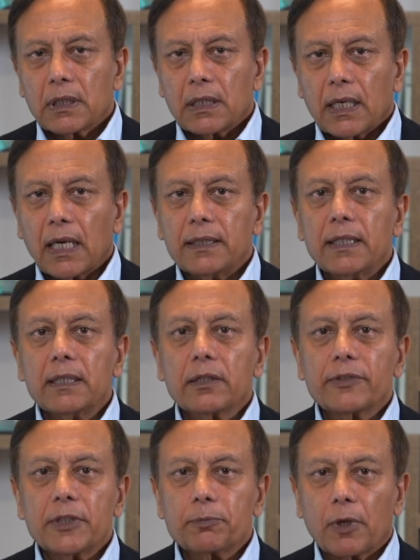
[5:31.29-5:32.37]
and neither of
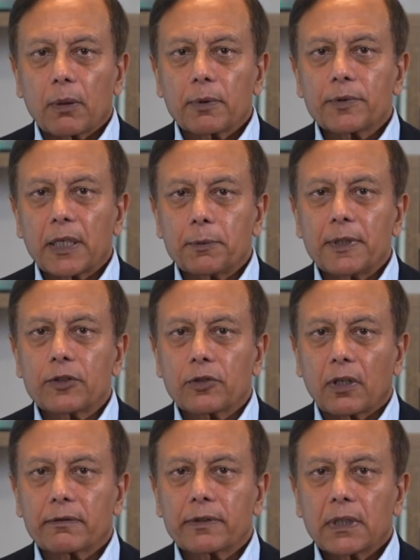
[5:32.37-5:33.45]
these problems has been
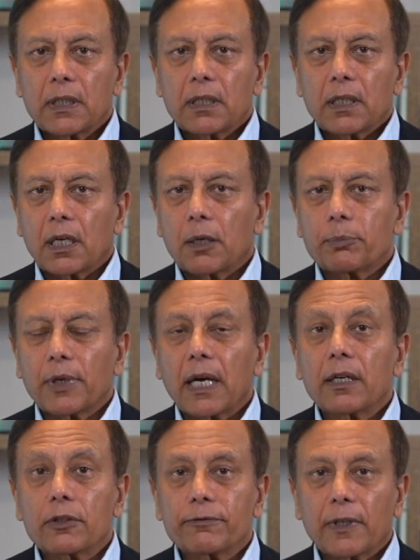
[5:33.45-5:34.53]
solved
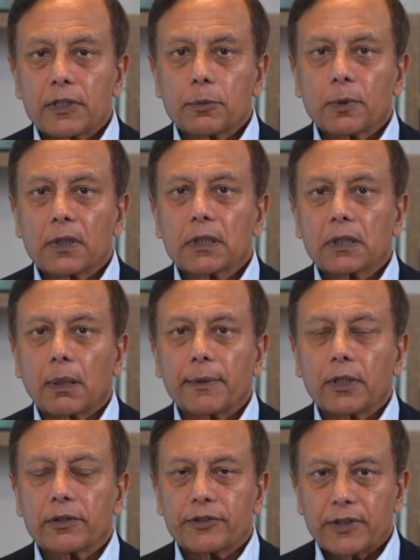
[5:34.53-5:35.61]
prior to fungible coming
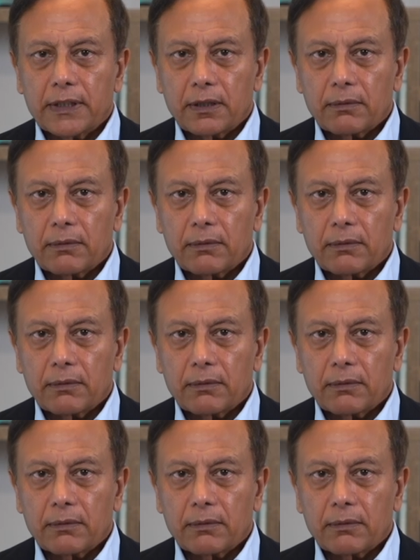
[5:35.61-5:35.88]
on the scene.